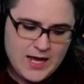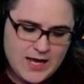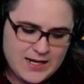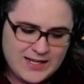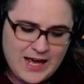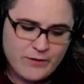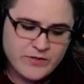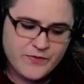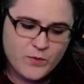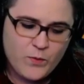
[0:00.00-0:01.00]
an account
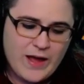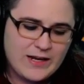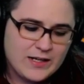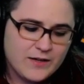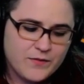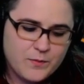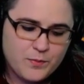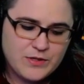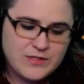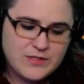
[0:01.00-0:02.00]
of the wedding of the
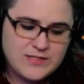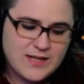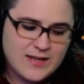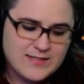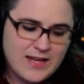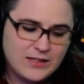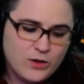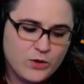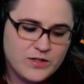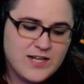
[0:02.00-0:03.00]
princess and
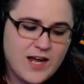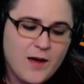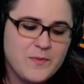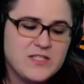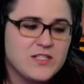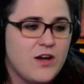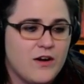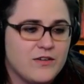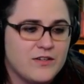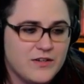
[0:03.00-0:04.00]
Lord Thomas
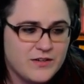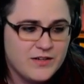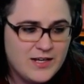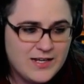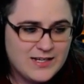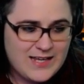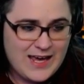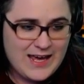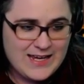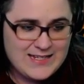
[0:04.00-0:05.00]
Gardiner,
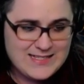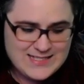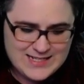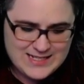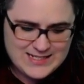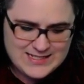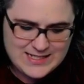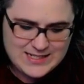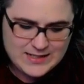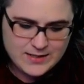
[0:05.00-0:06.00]

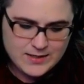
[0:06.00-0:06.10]
KCD.